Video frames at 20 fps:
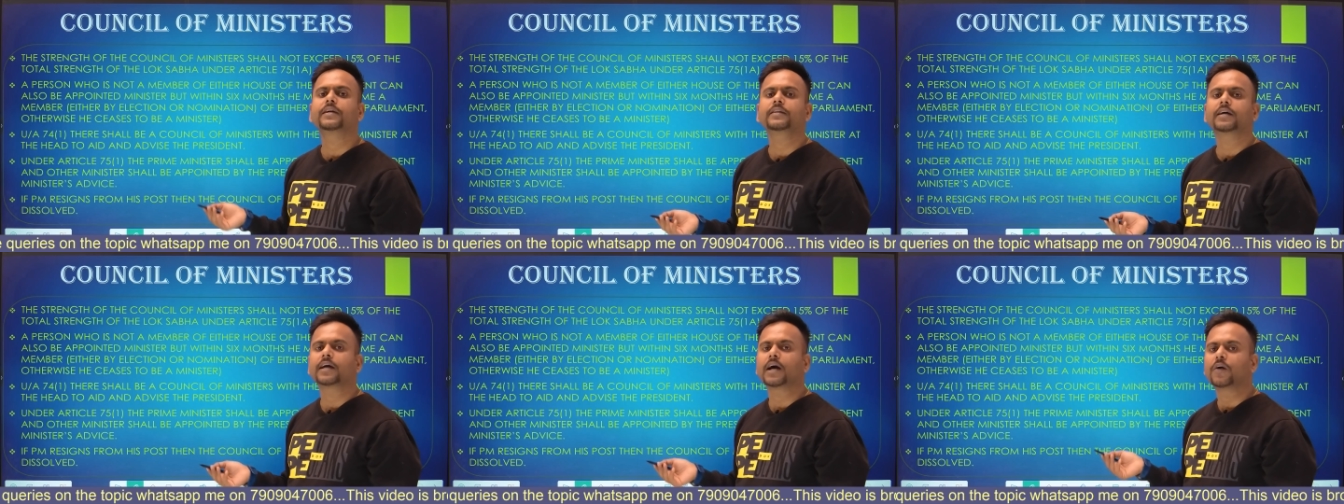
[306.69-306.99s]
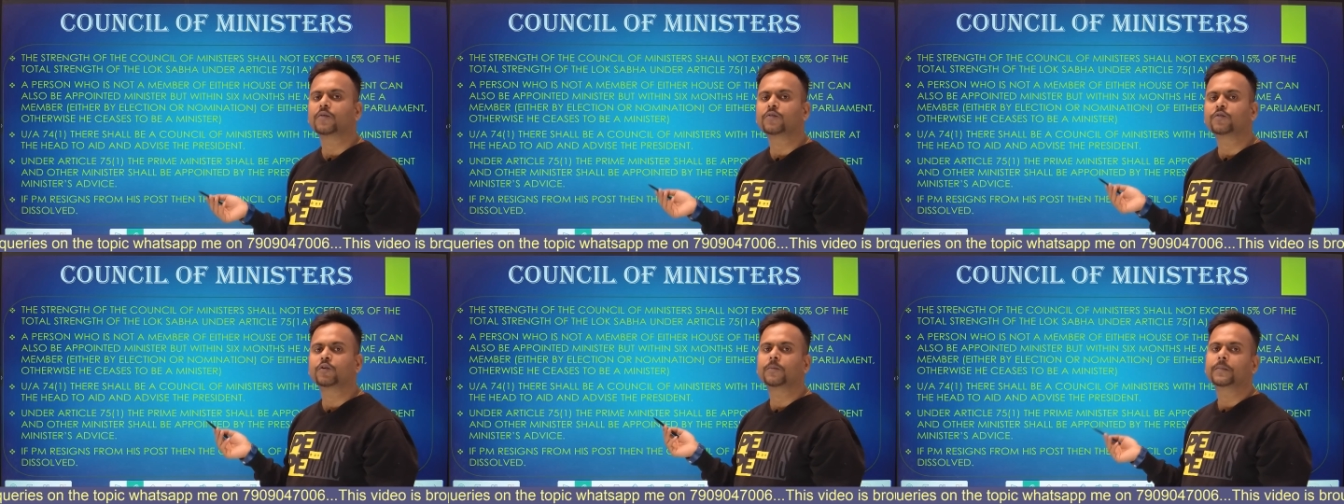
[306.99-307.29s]
the
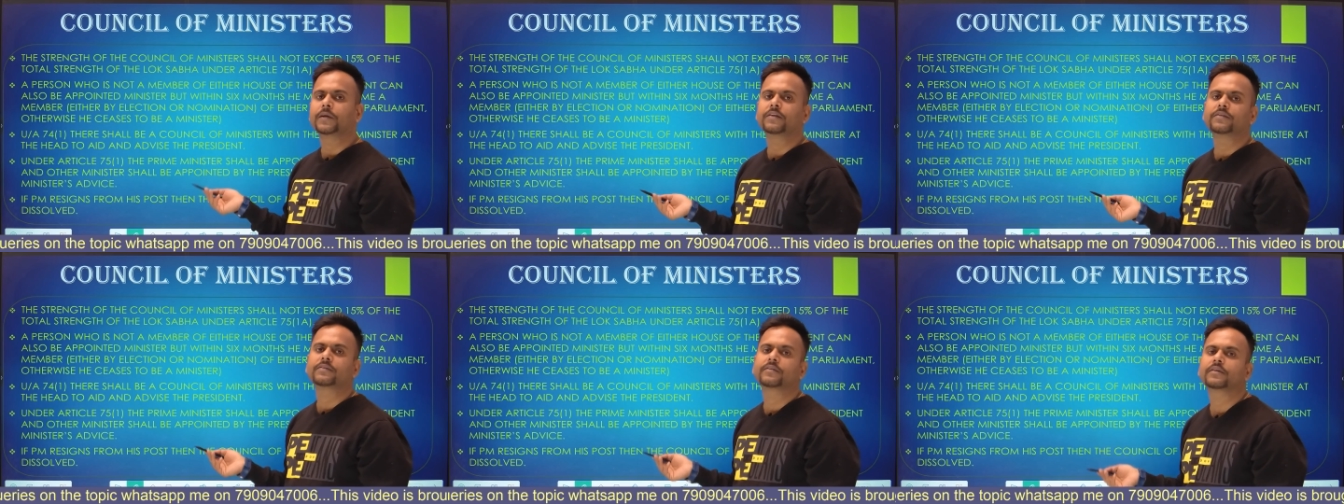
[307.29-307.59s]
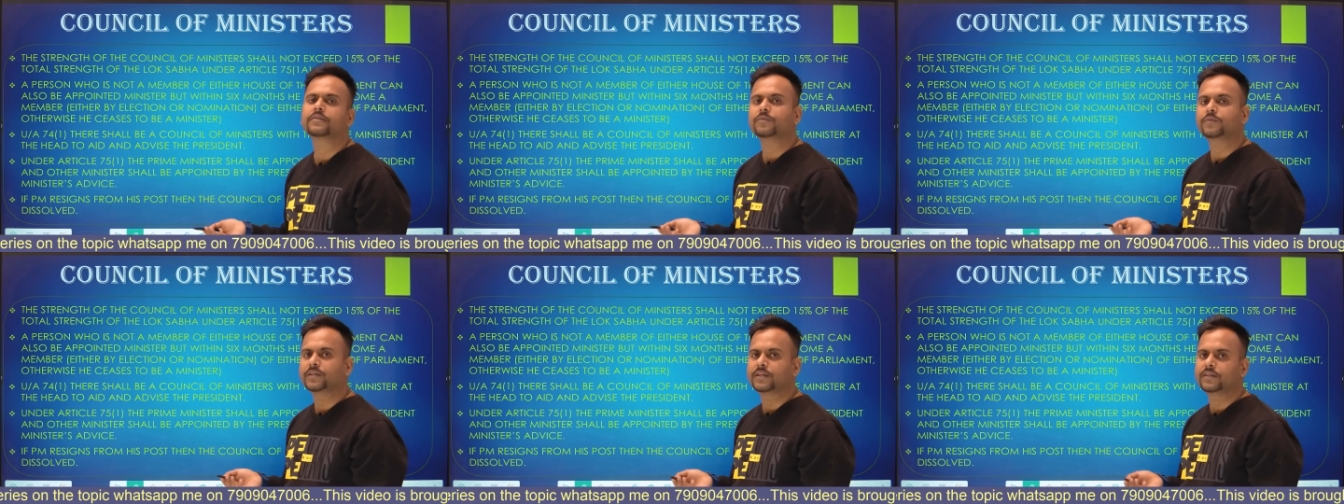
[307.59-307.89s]
Council of
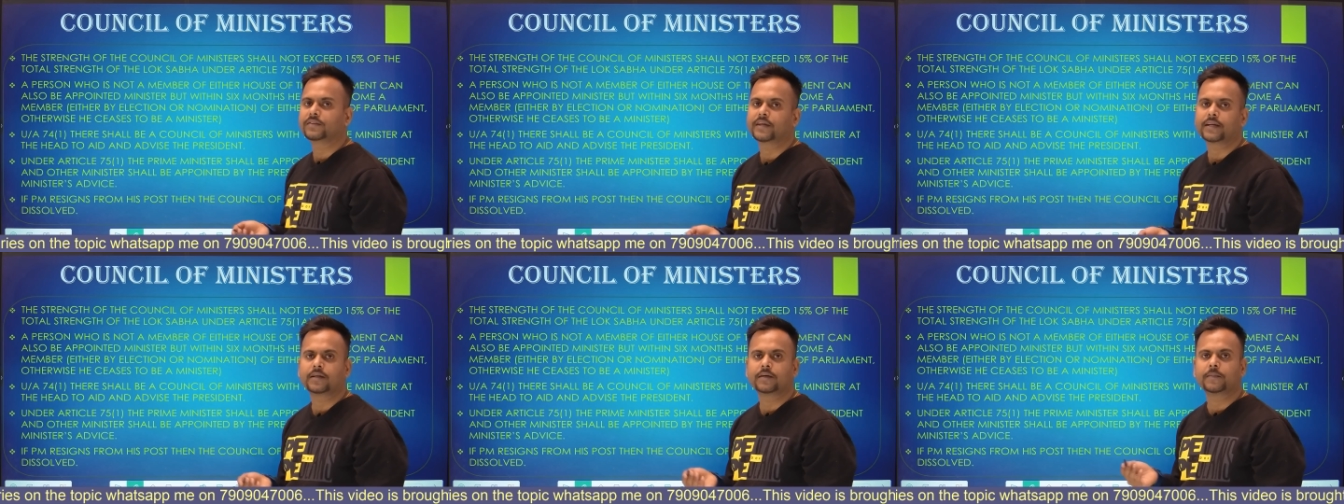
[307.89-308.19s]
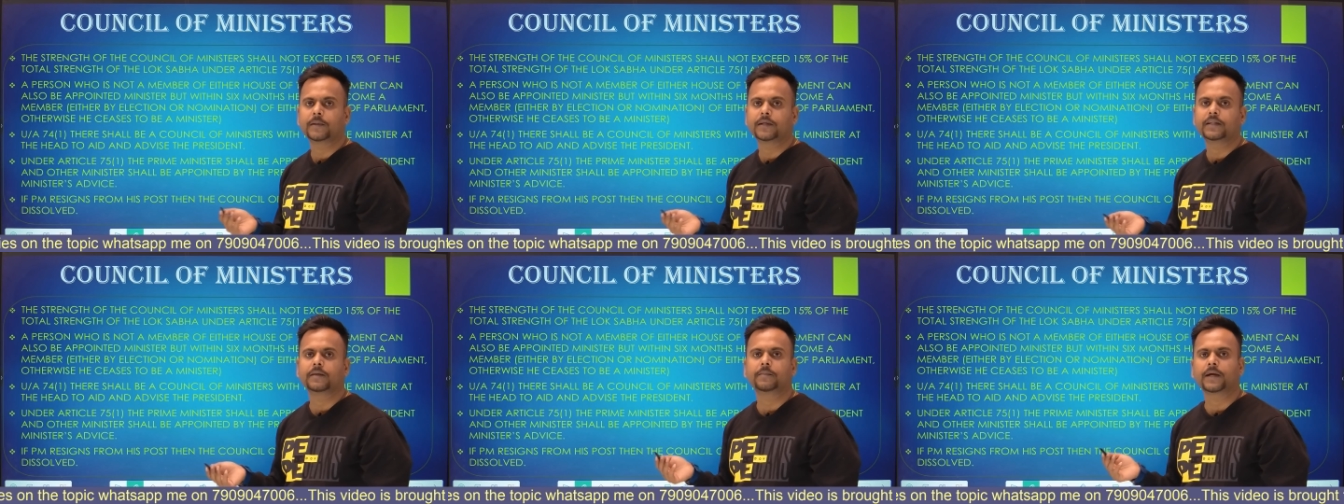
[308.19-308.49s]
Ministers, which is headed
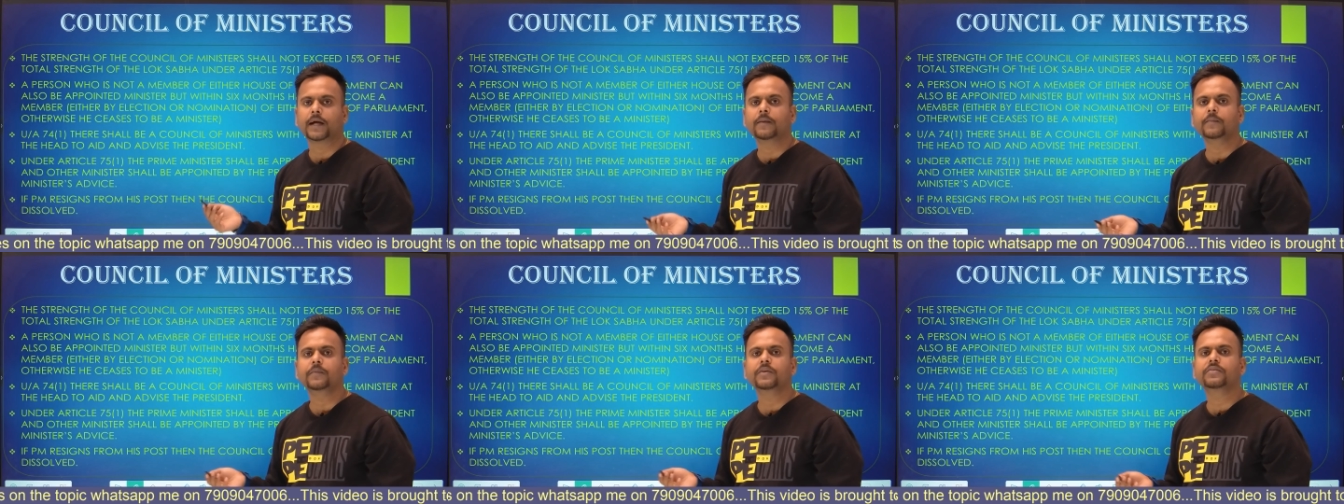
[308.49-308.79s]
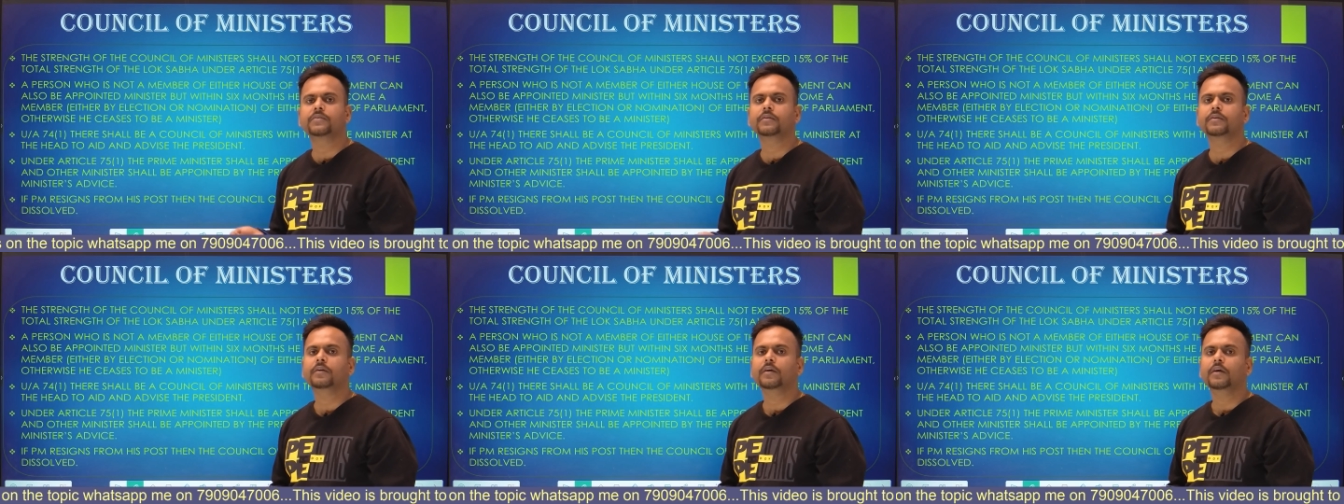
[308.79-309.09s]
by the Prime
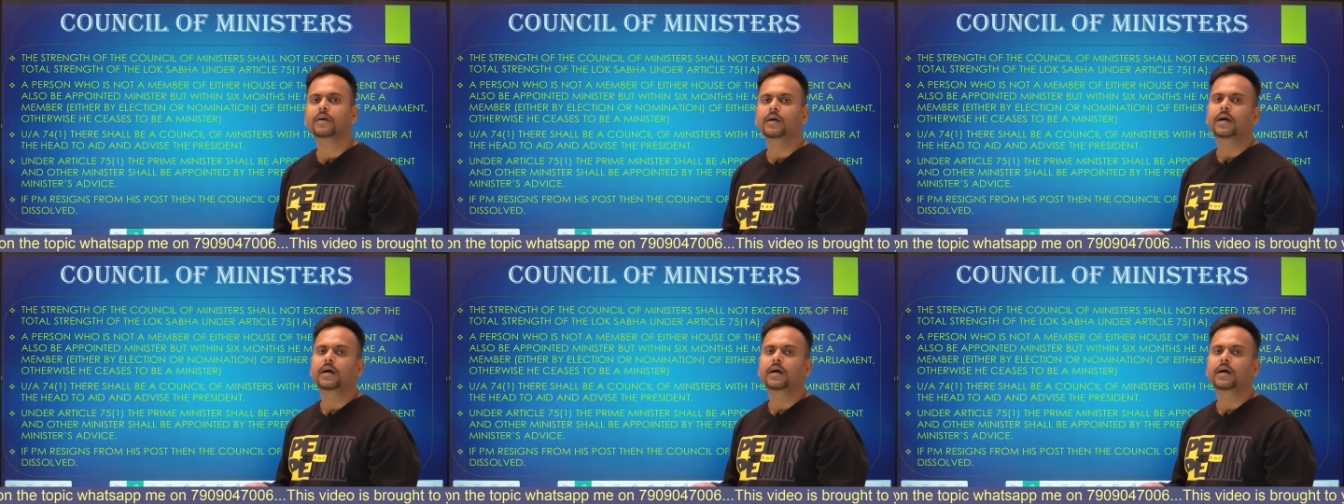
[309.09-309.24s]
Minister